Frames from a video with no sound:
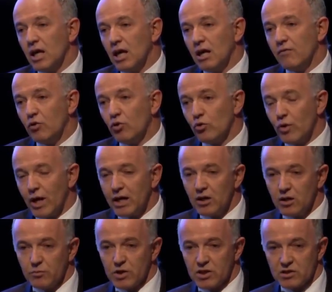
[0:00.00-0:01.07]
if you're running
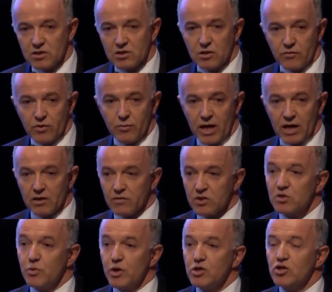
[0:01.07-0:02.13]
your business off the back of a
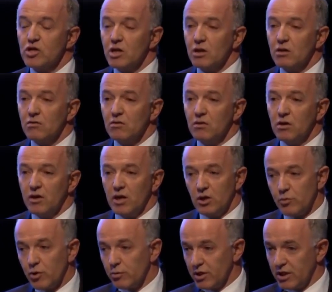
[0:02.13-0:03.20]
spreadsheet, then you
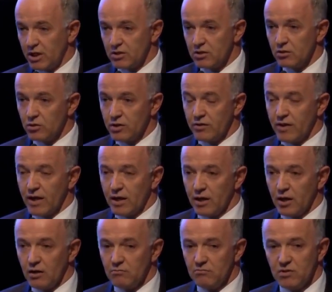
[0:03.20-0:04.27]
probably need to look at that
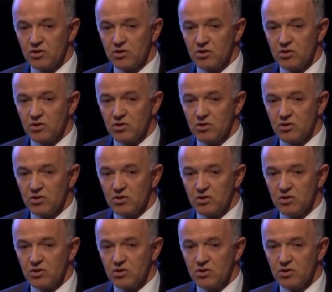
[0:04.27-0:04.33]
again.